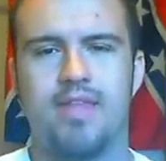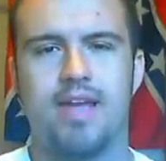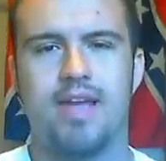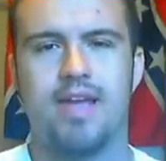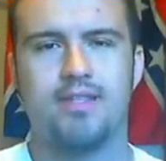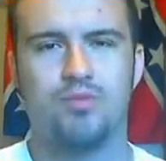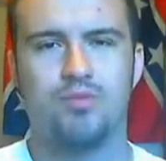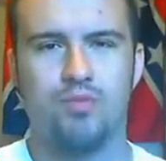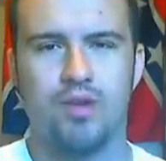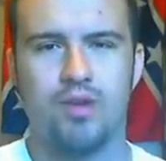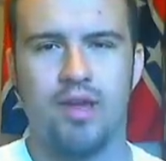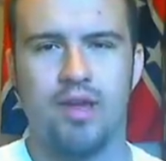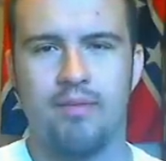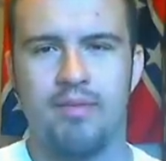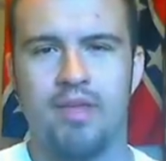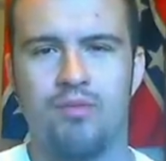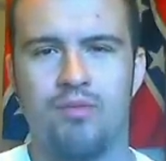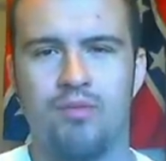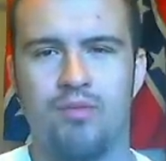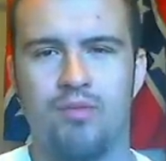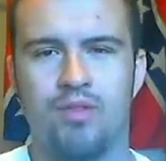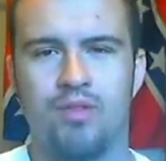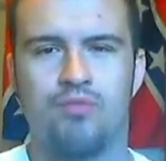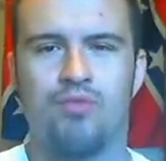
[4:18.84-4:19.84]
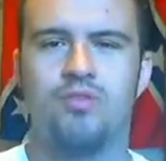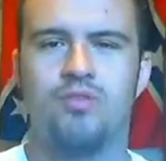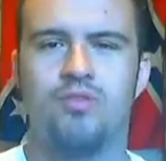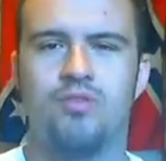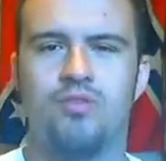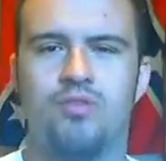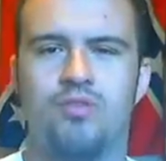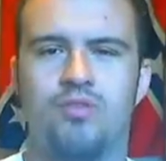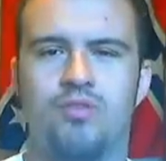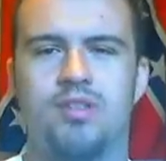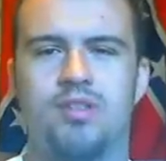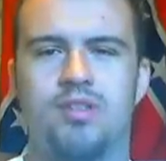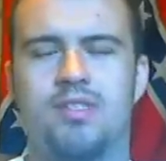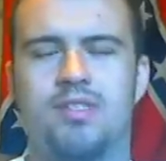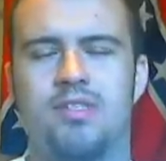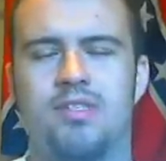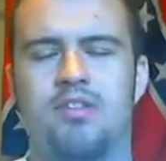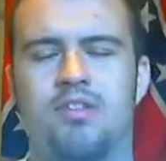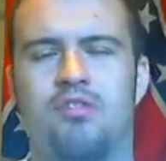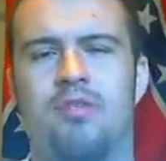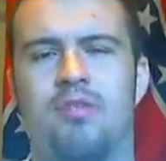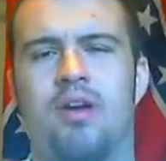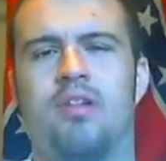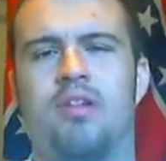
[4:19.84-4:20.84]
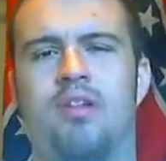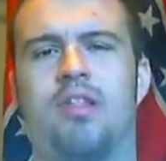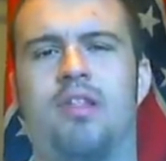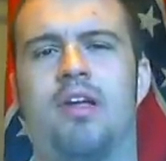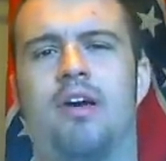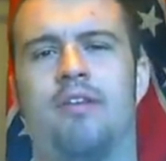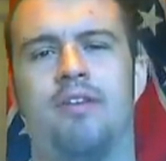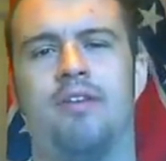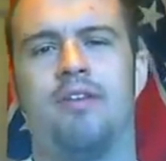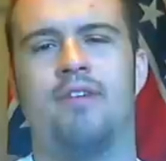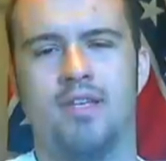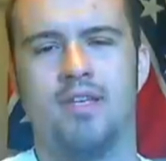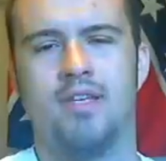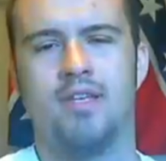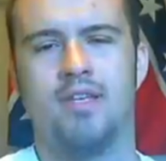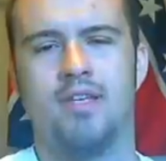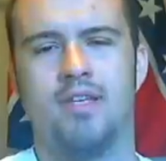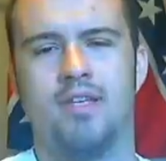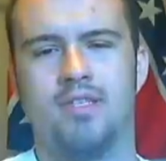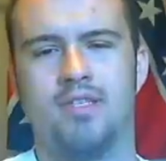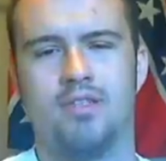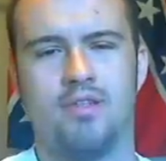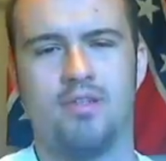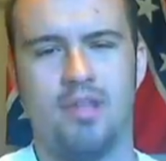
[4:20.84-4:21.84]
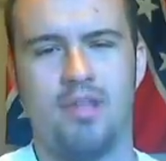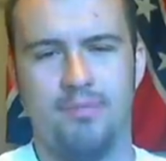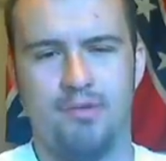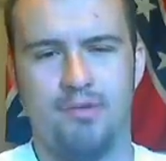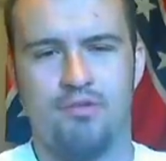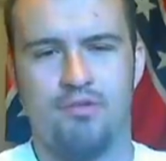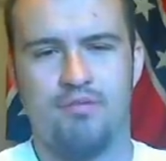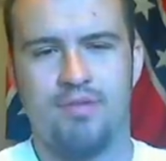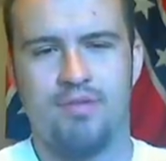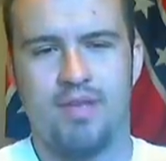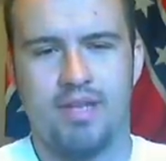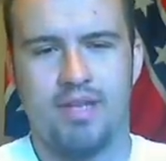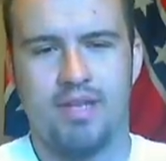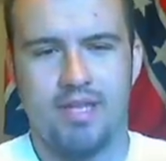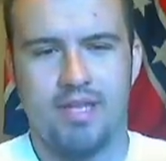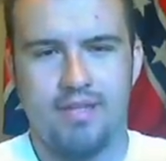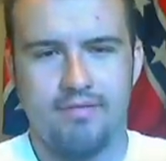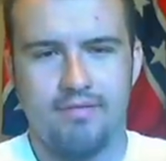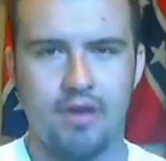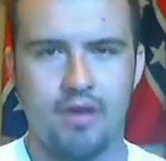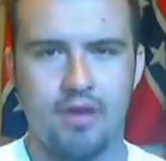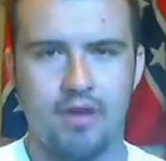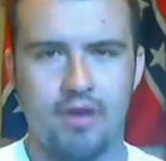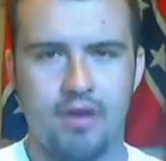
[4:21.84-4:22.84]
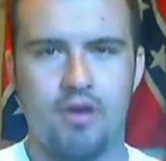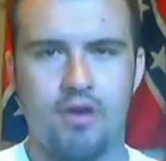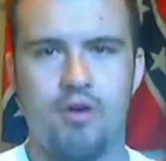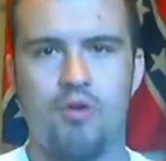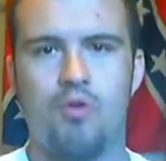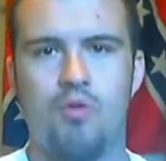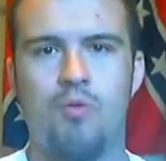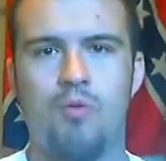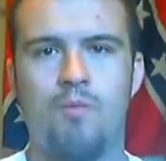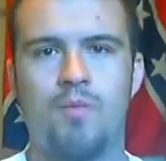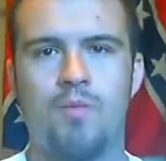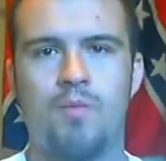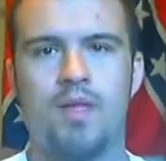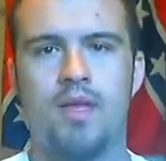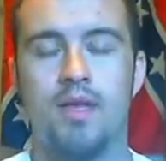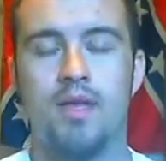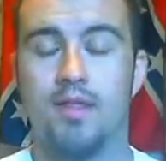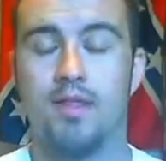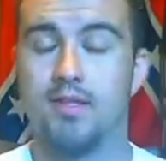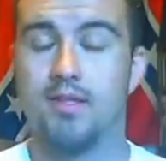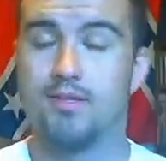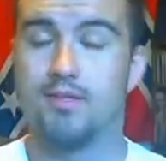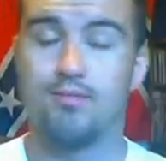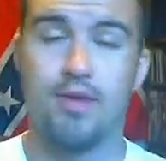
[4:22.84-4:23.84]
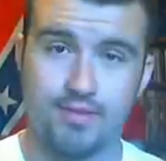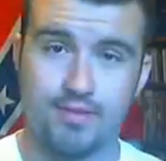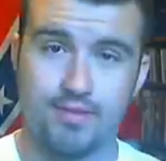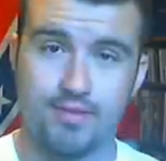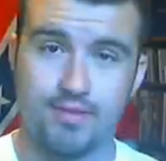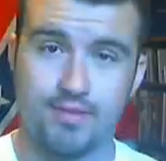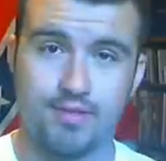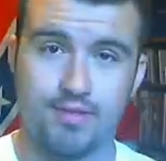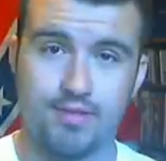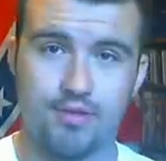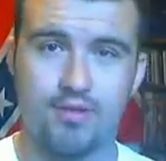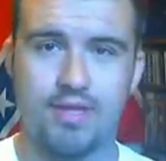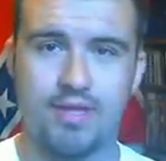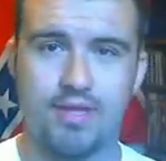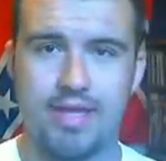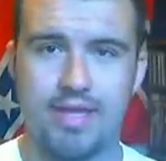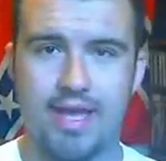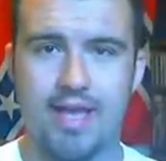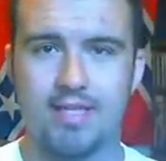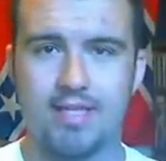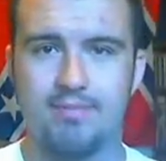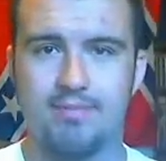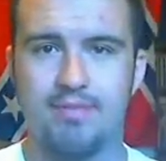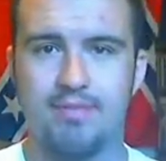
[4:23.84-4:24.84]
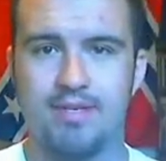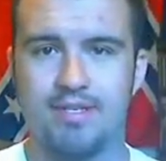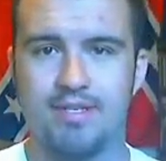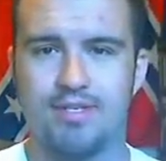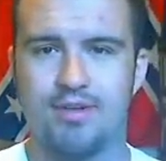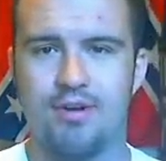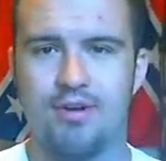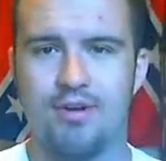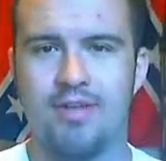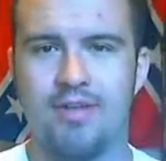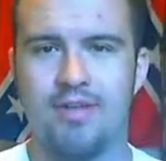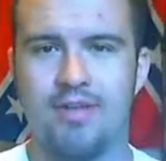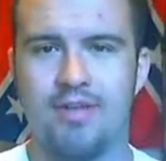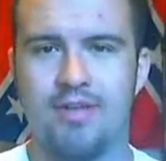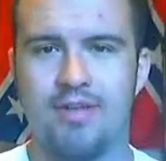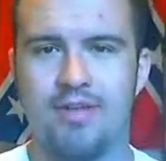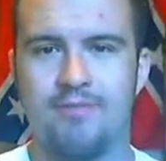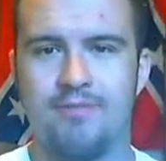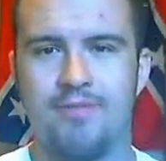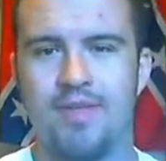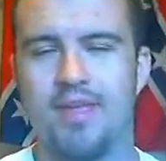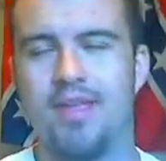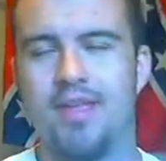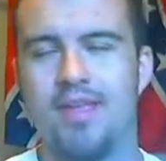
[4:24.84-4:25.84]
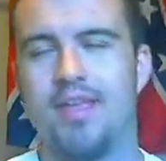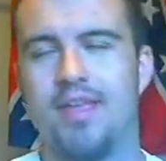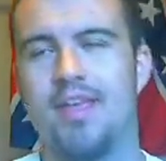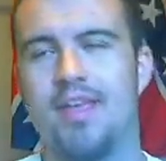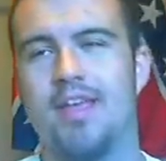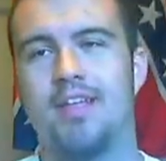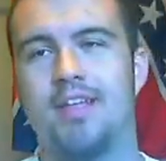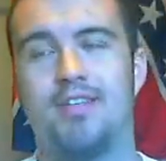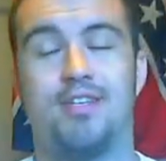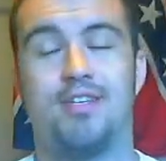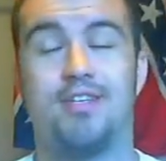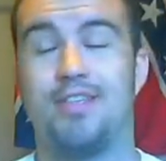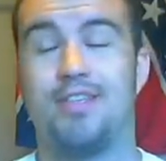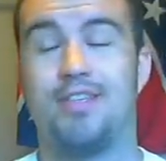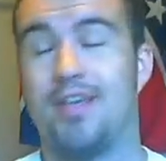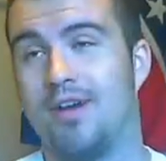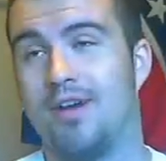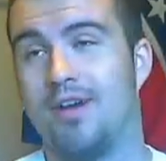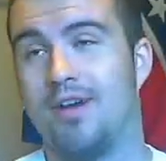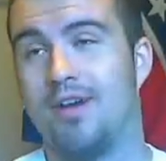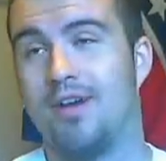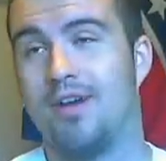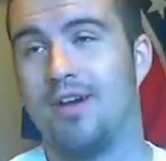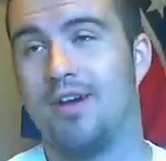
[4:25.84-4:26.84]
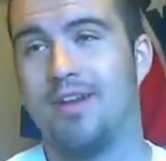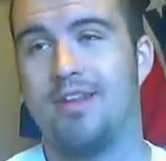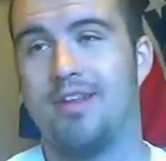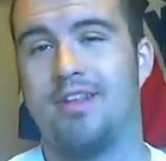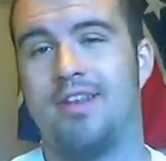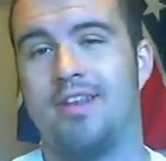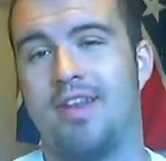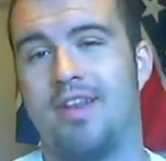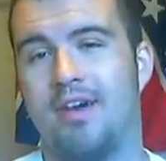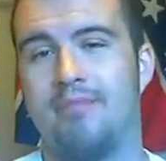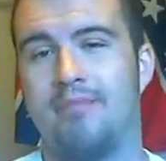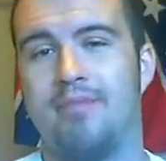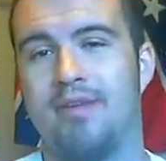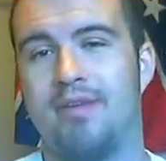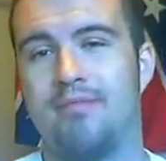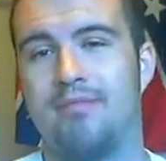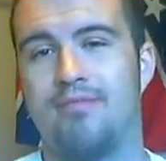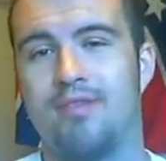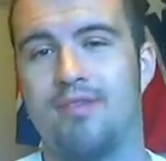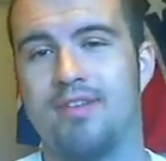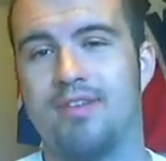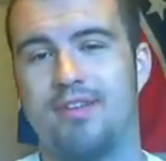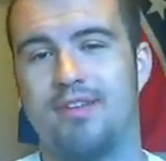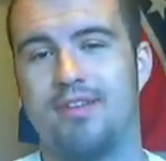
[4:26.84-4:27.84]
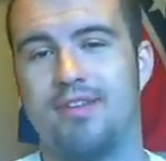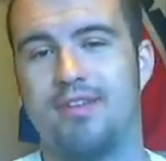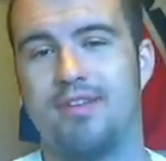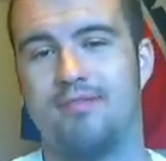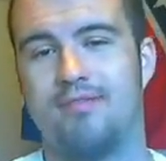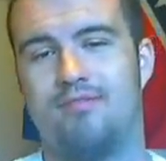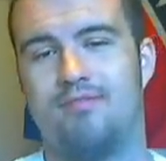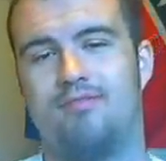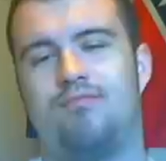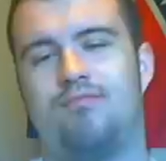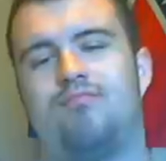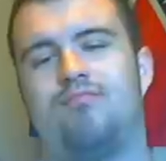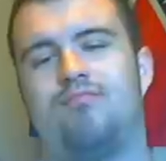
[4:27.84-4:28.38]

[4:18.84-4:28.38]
That's what I mean when the revolution is still about love. So let me repeat, even though this breakup certainly has been disheartening, just like Ron not being president,